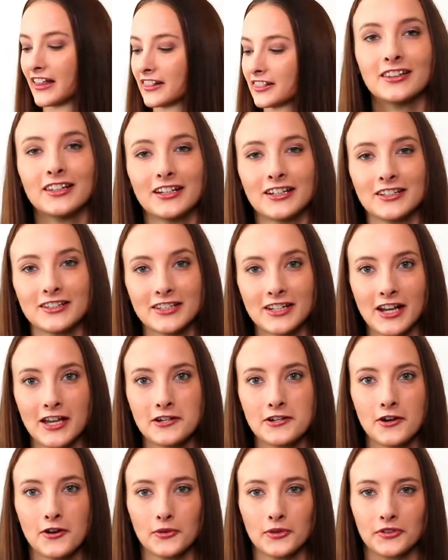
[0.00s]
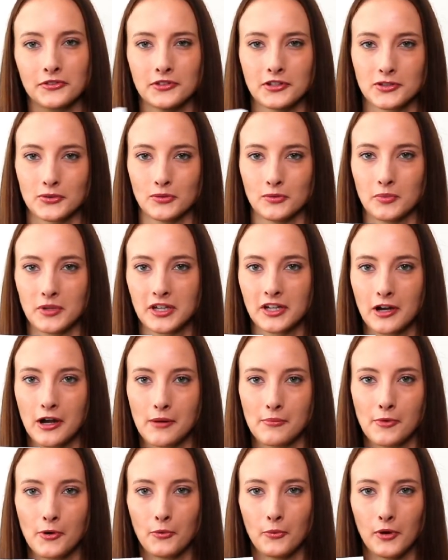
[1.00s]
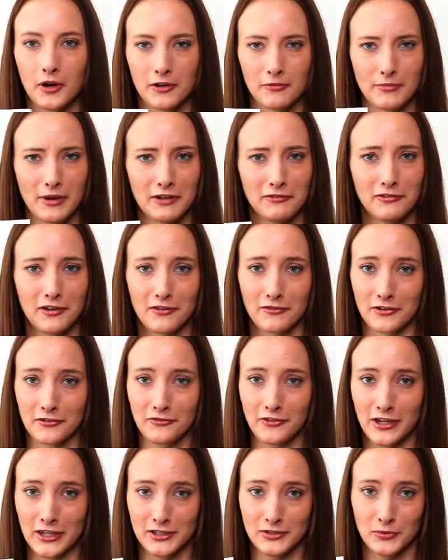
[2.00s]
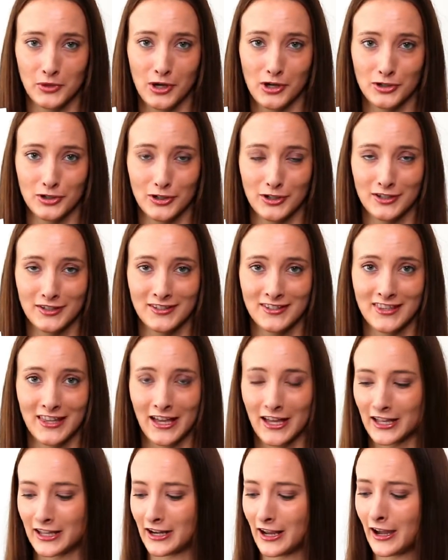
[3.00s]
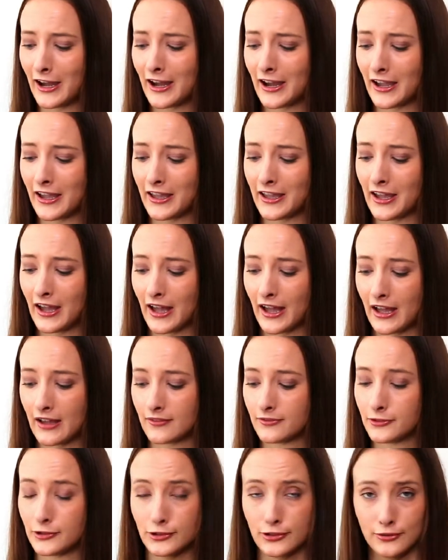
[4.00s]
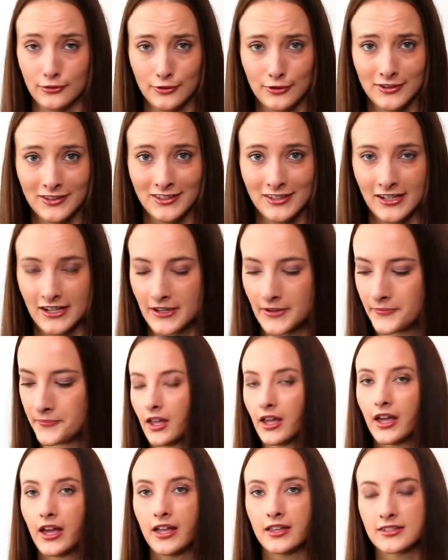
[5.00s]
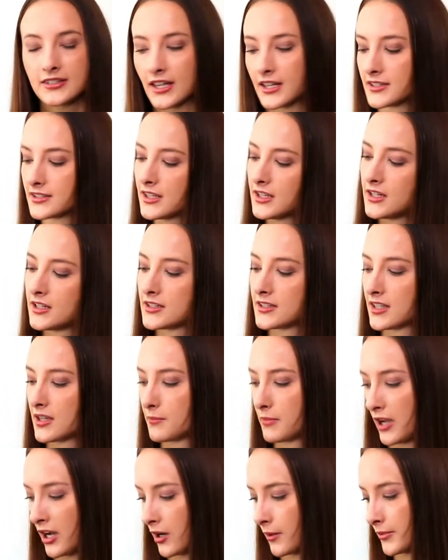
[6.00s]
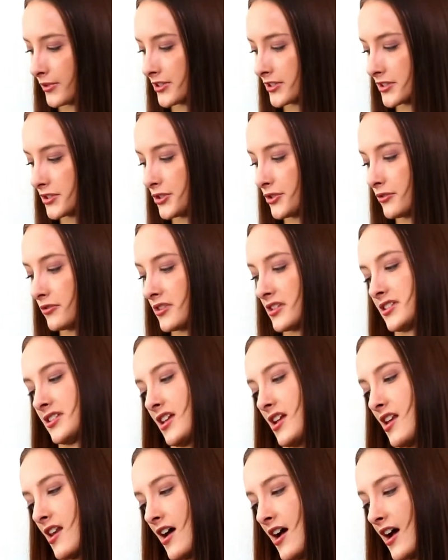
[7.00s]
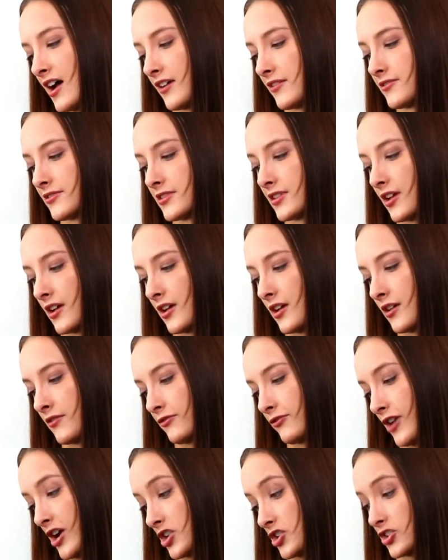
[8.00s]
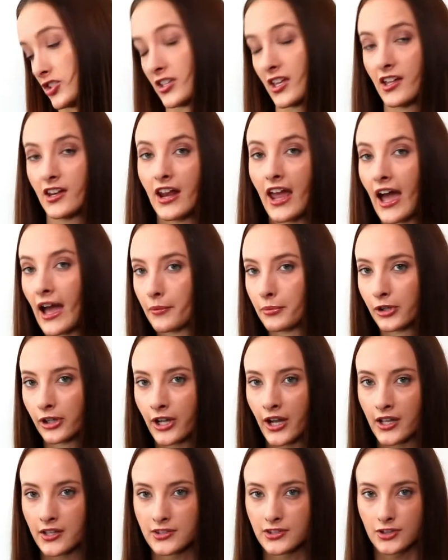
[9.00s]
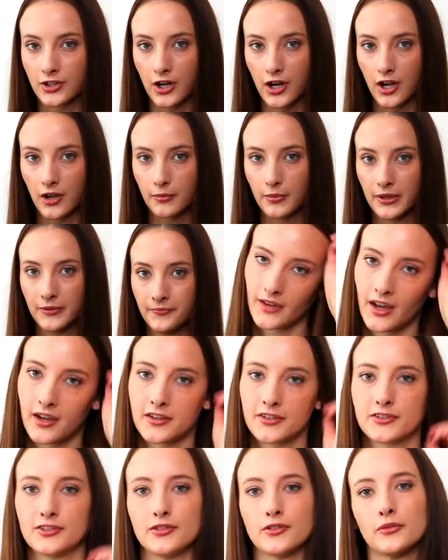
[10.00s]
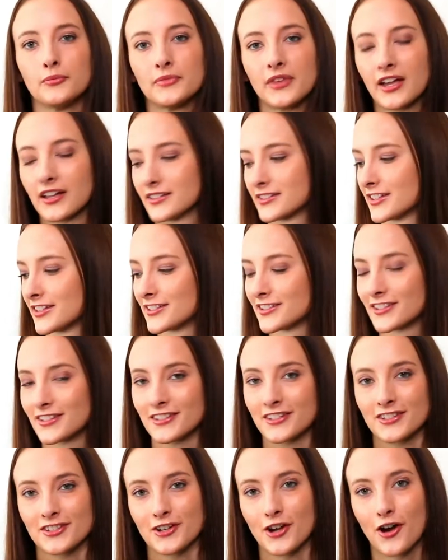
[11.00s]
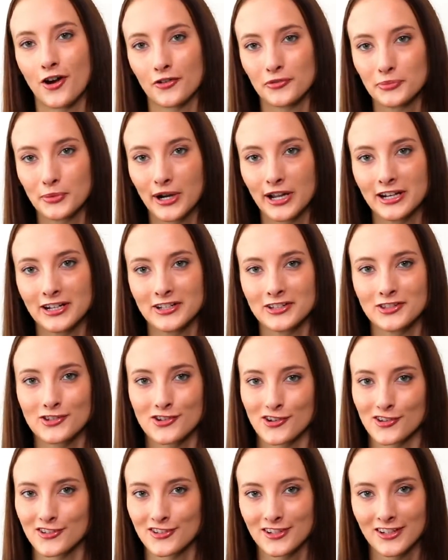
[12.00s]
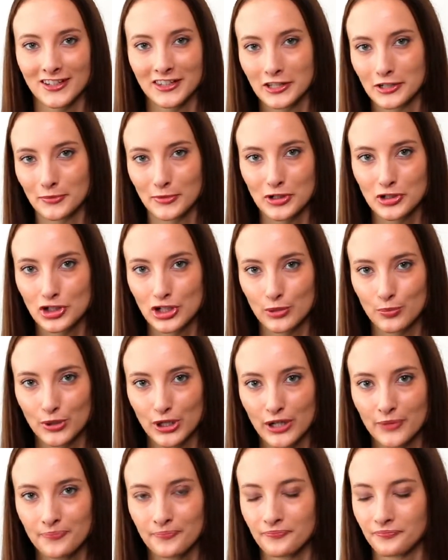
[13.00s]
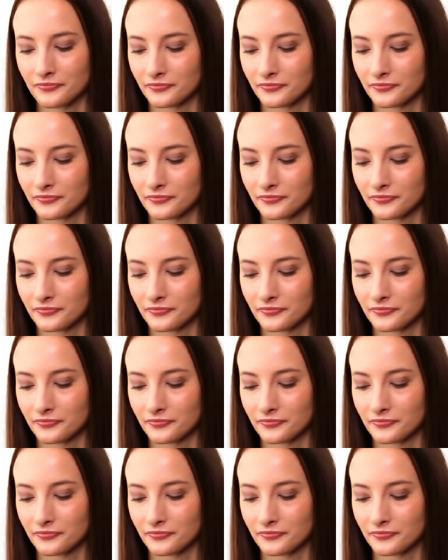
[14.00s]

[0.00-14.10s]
Little did I know that this would become one of my favorite face washes that I have used. It says that it's comparable to the St. Ives Fresh Skin Apricot Scrub. I assume that since this is an off-brand, it's just a little bit cheaper.